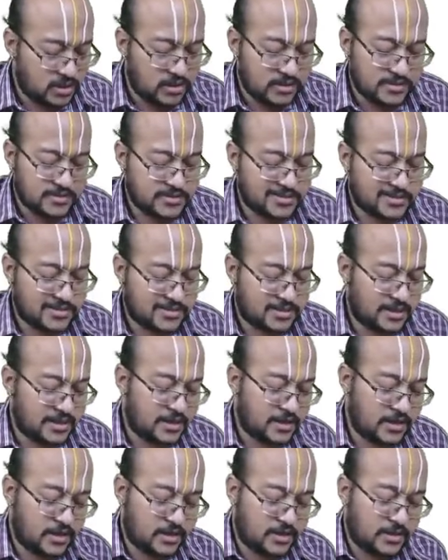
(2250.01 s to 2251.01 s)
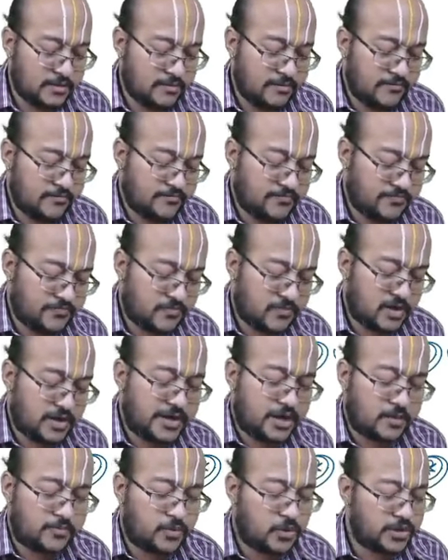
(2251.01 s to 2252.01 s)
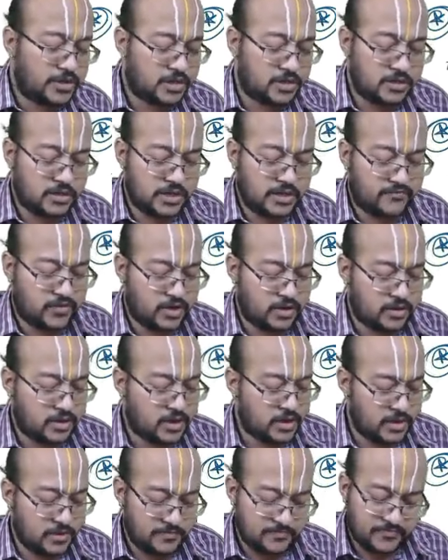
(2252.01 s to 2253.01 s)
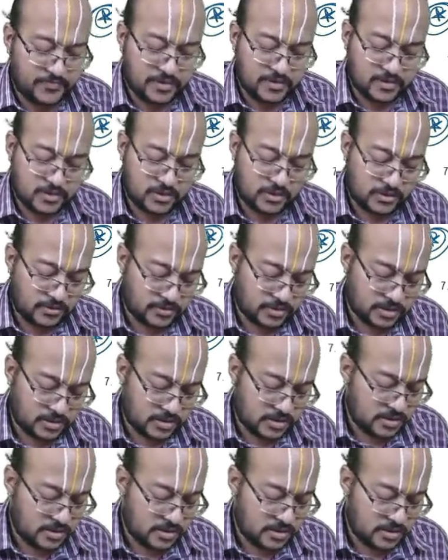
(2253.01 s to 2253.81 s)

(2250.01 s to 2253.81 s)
This is interpolation, they have done the solution.